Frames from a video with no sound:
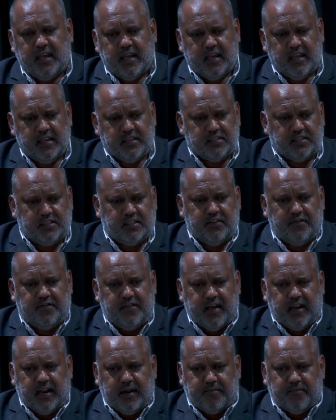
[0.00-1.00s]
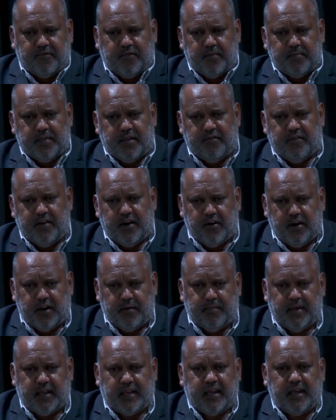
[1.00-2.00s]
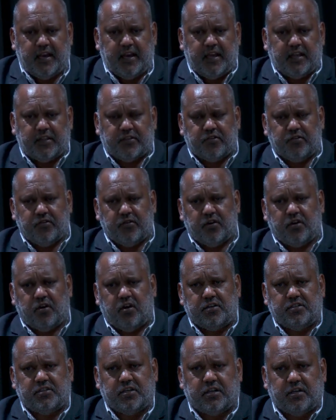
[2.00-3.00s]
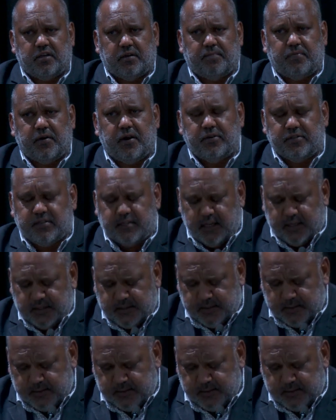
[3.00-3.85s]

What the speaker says: is developed from the very beginning through a logical process.